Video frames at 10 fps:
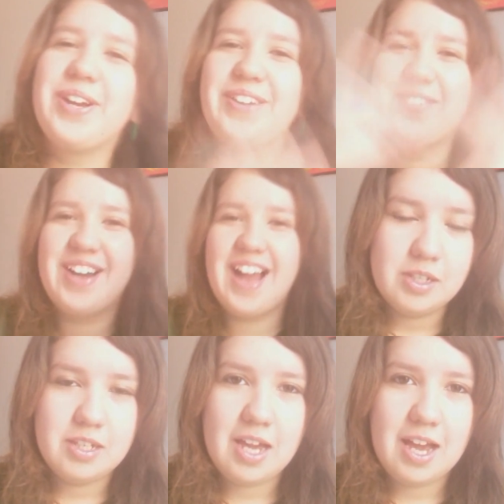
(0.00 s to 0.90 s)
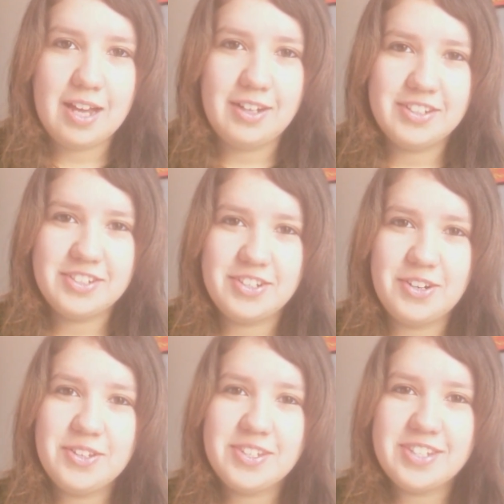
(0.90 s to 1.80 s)
whatever. Yeah, I'll just
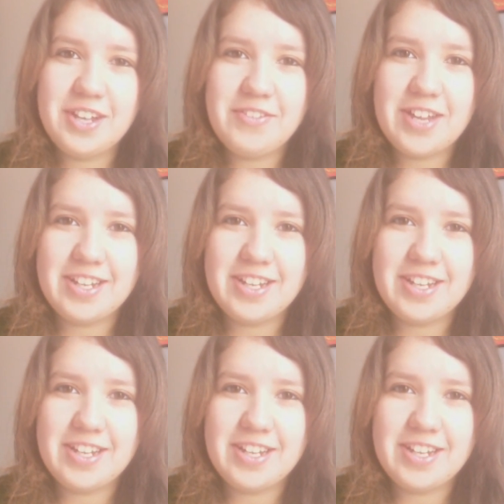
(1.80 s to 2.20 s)
show you the stuff